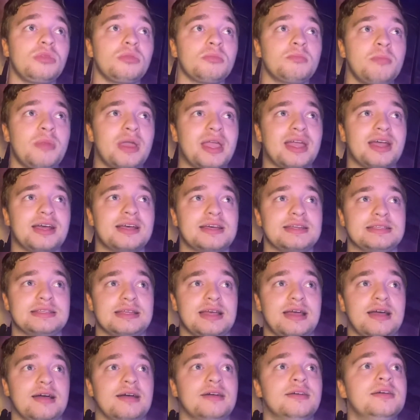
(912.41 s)
because
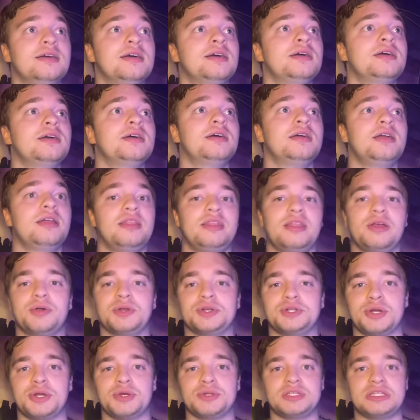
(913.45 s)
there were
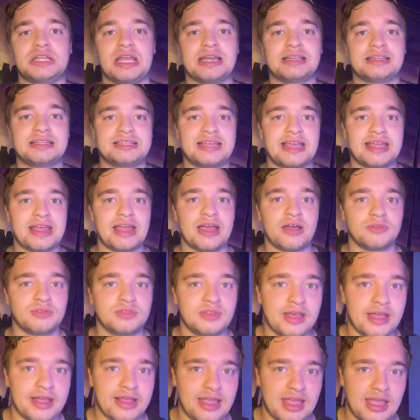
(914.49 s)
drones you had to take out in
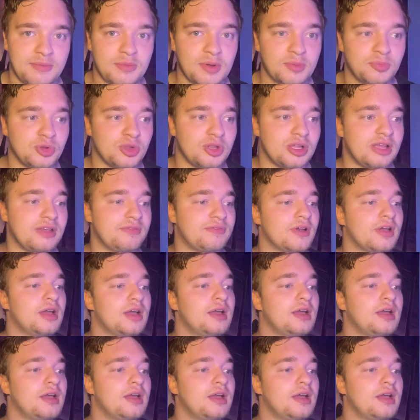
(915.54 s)
that game, I believe.